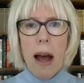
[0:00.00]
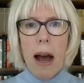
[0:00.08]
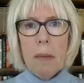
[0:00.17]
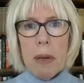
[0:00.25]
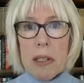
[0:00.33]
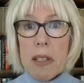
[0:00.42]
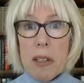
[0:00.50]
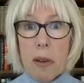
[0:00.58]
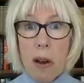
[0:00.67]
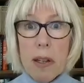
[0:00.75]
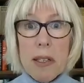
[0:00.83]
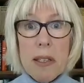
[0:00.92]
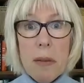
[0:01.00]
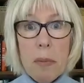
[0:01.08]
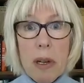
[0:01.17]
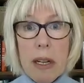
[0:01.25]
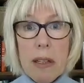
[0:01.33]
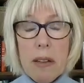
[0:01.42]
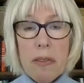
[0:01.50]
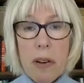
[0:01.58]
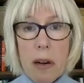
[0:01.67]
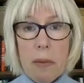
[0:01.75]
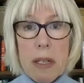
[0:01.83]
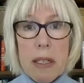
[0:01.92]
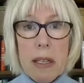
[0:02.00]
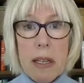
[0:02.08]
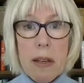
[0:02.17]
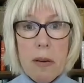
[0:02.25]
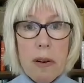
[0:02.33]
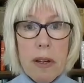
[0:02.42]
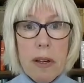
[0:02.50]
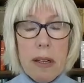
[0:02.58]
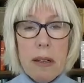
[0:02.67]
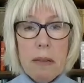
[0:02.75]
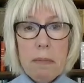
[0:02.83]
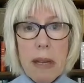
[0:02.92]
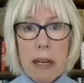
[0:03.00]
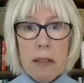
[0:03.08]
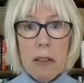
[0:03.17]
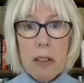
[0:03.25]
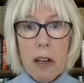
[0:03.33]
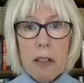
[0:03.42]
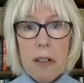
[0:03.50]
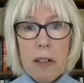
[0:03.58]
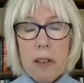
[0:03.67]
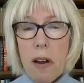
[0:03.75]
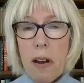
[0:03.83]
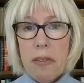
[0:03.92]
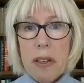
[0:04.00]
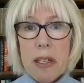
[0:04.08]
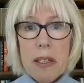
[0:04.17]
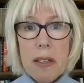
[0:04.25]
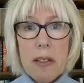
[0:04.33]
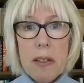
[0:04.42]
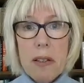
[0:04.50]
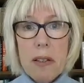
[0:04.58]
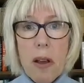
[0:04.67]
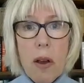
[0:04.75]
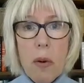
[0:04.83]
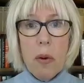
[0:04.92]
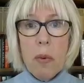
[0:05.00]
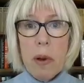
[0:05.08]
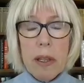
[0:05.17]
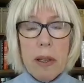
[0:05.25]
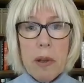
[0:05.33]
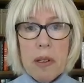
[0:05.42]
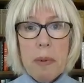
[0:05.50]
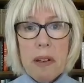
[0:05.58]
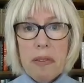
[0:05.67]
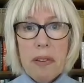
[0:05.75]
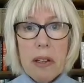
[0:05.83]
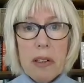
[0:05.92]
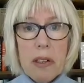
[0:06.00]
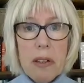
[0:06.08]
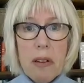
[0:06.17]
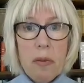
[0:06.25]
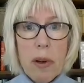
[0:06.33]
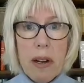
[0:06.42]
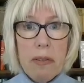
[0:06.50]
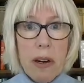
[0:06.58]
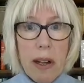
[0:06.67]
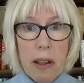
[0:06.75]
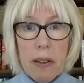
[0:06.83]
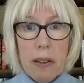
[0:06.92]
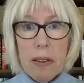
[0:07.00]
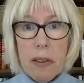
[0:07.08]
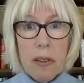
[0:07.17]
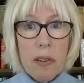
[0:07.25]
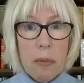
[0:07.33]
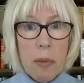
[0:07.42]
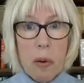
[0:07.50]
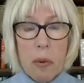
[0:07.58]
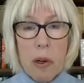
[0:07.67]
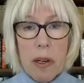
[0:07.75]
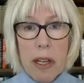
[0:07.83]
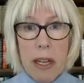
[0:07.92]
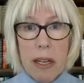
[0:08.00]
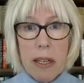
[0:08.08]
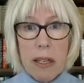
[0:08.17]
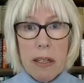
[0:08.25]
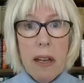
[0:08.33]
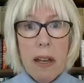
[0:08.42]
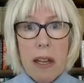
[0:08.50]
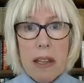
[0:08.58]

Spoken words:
How much this costs someone at the pharmacy or at a medical doctor's office is really going to be a function of whatever health system you're working in.